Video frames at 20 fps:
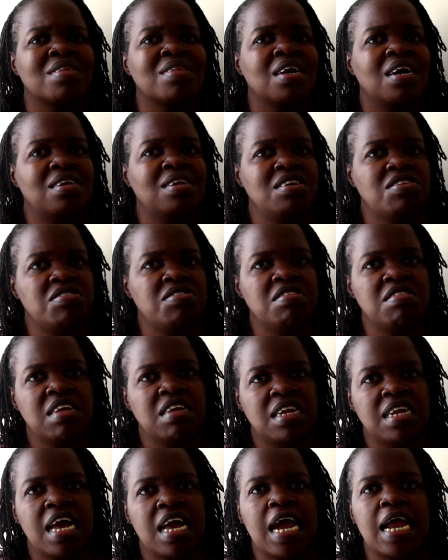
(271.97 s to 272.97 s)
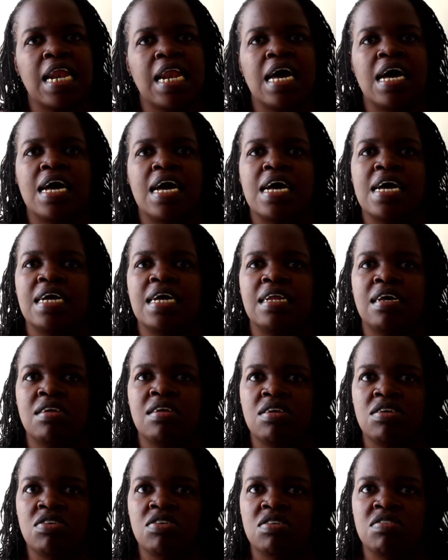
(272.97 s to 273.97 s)
an interesting neckline, an
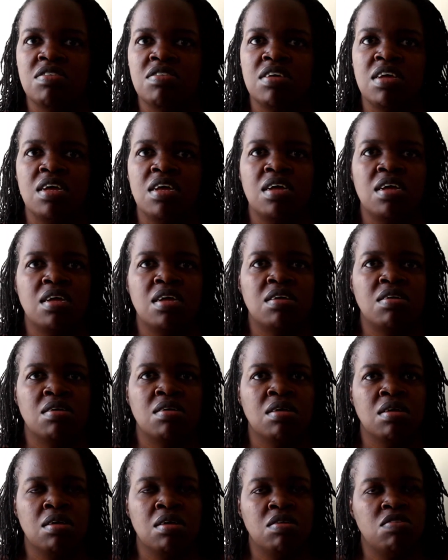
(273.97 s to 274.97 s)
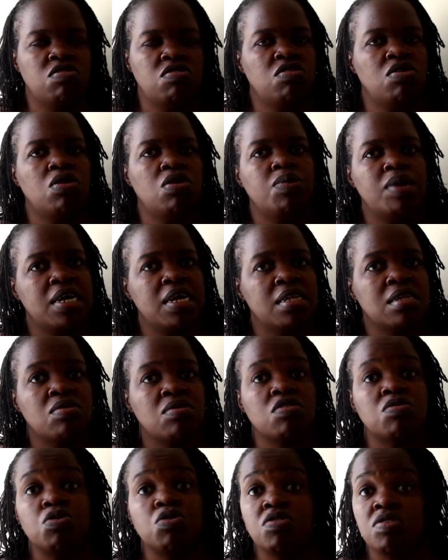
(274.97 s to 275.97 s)
interesting silhouette,
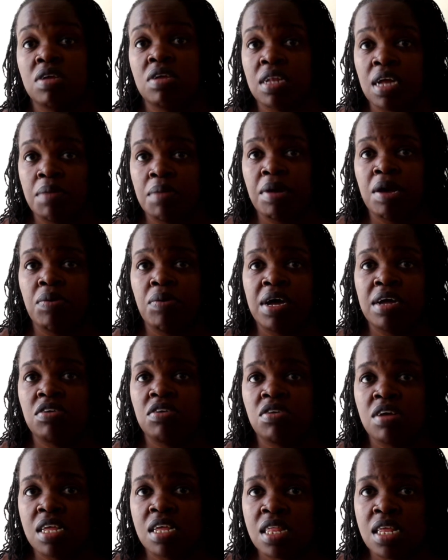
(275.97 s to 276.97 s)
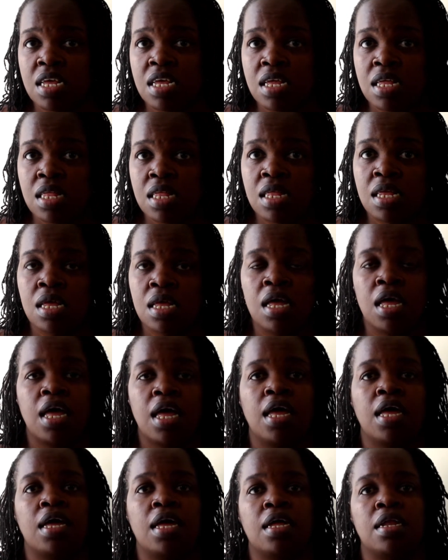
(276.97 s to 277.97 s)
because most of the time I wear dresses,
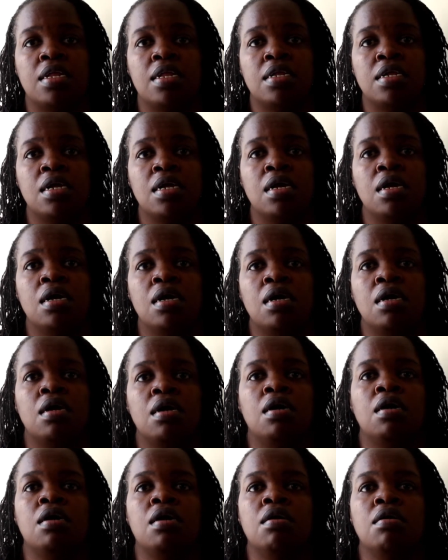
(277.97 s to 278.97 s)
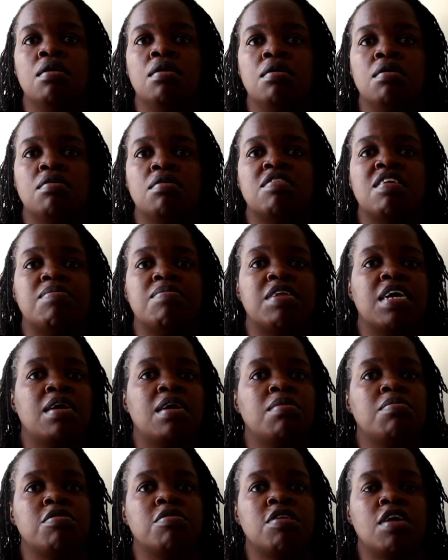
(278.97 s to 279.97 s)
and
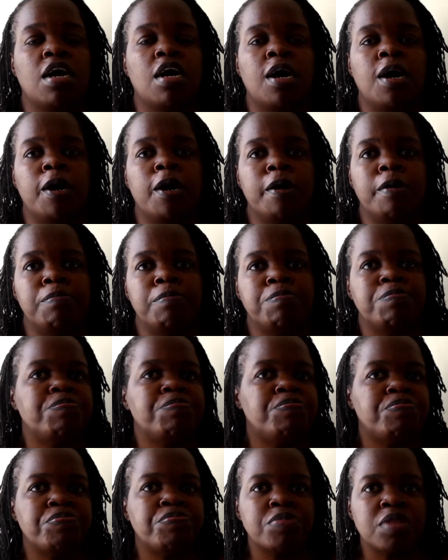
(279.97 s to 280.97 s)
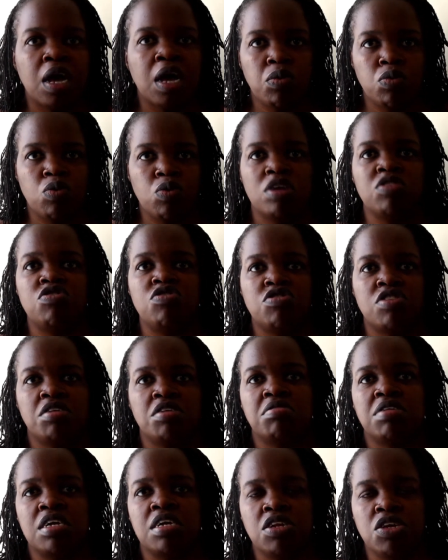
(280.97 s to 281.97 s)
sometimes I would want to try
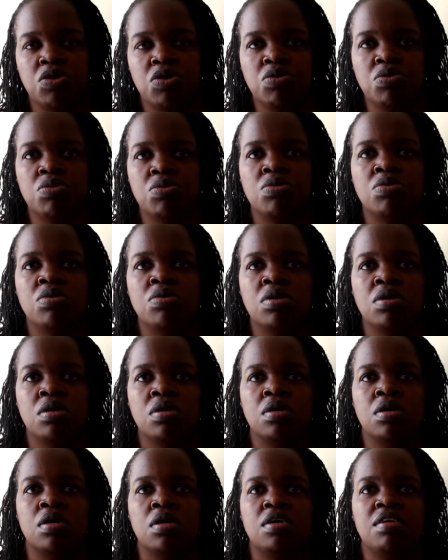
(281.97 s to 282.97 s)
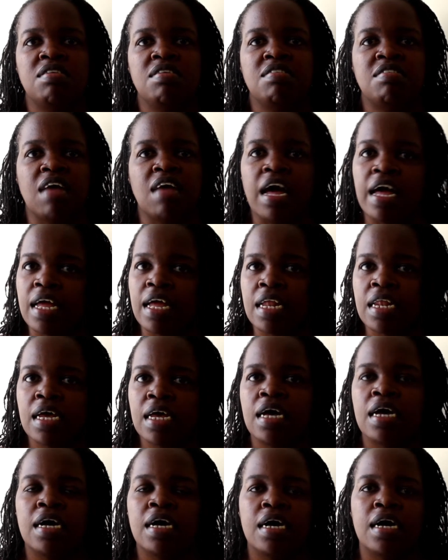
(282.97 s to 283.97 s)
out a new design.
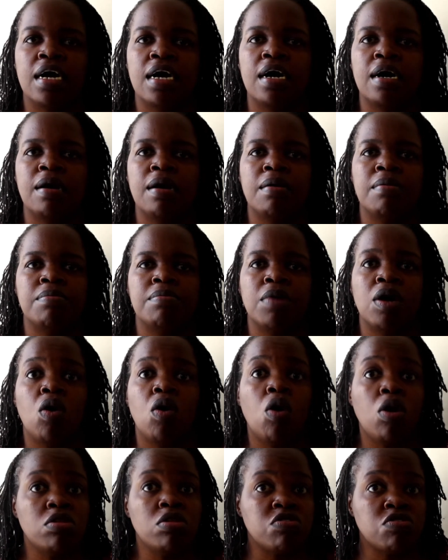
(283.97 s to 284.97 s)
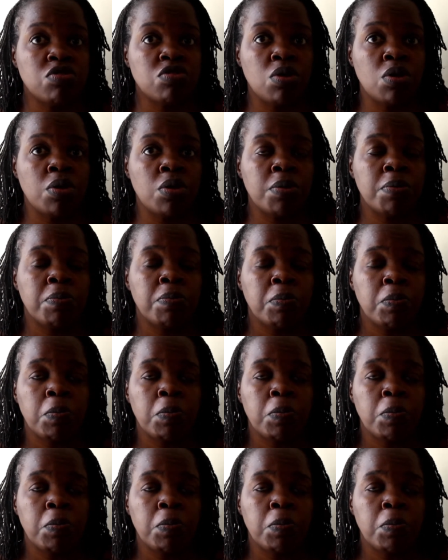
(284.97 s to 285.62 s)
Also,